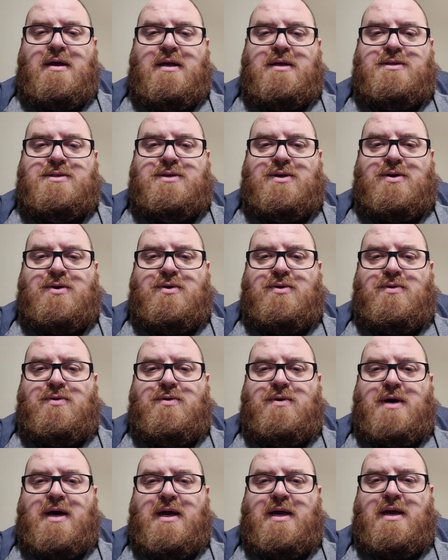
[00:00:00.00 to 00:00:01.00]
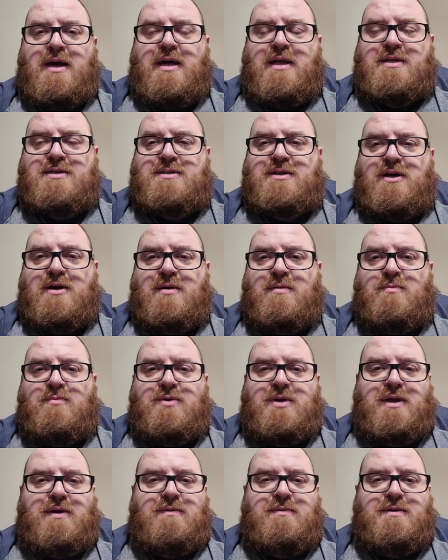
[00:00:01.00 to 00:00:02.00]
So I kind of saw him
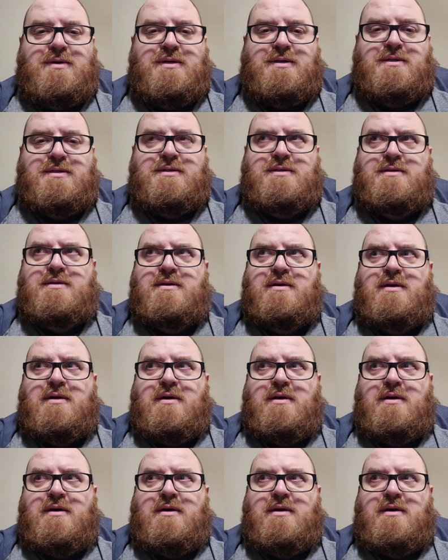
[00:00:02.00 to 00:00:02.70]
when he was